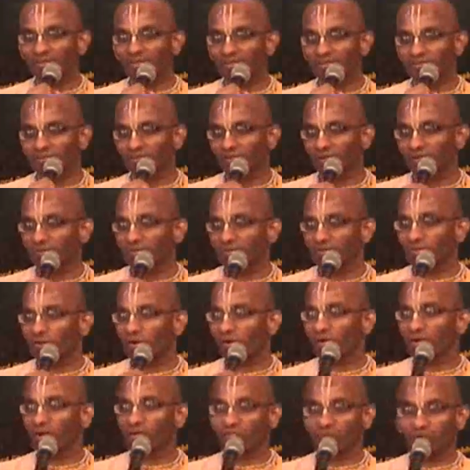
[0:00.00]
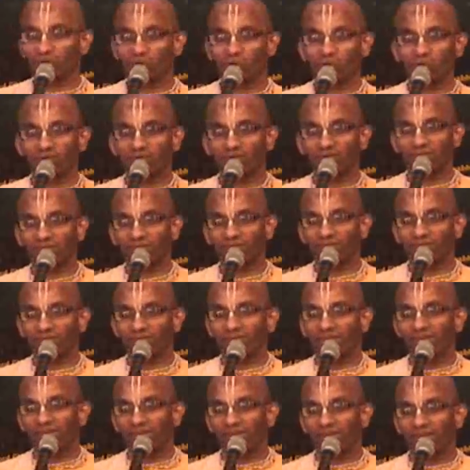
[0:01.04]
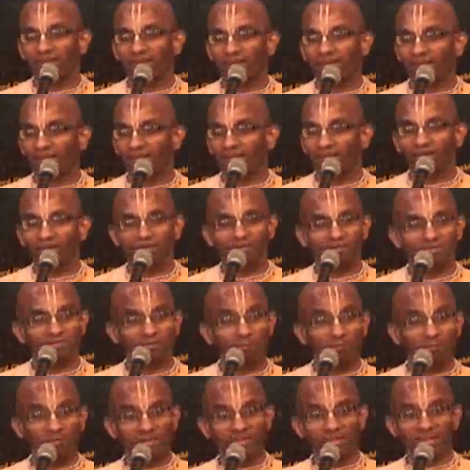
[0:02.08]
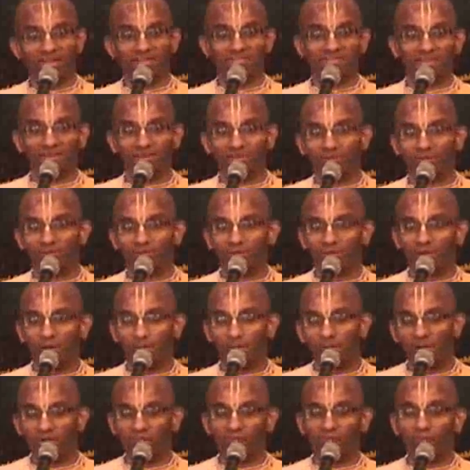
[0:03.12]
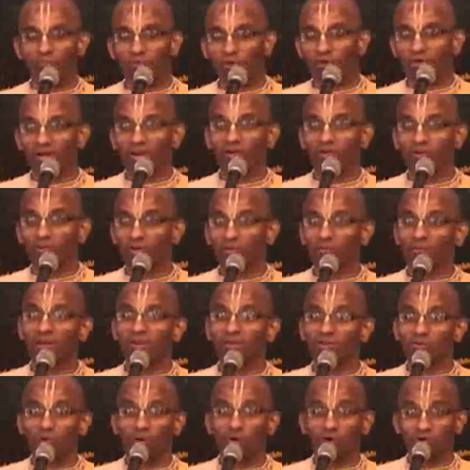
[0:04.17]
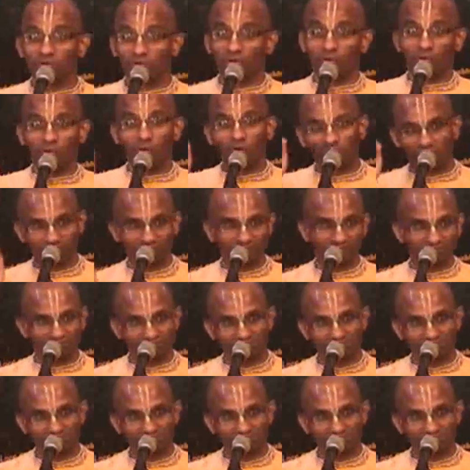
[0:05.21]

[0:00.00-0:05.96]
So that means God had forgotten and somebody else apart from God had to remind God, you are God.